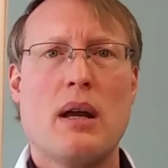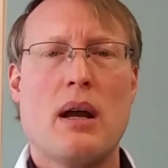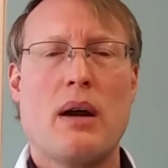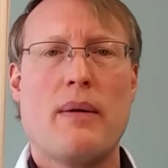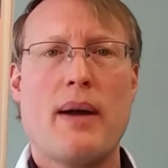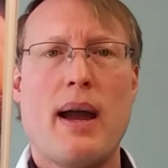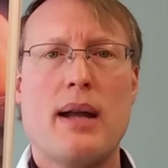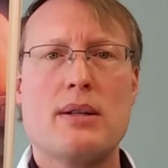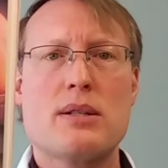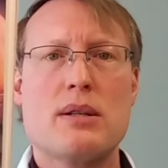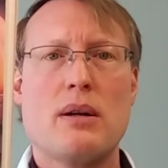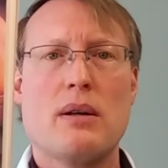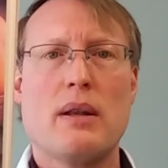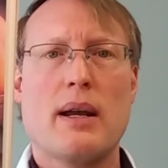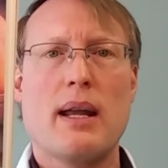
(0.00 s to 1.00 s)
All right, so
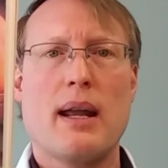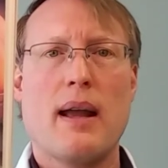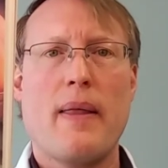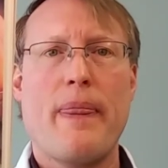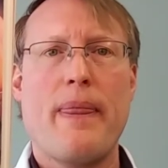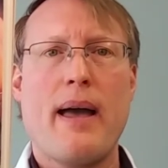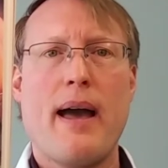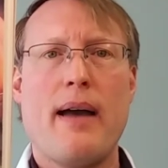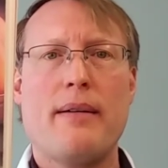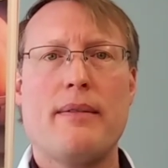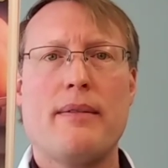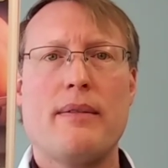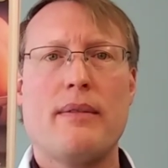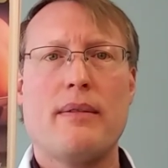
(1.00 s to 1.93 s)
you're looking at that.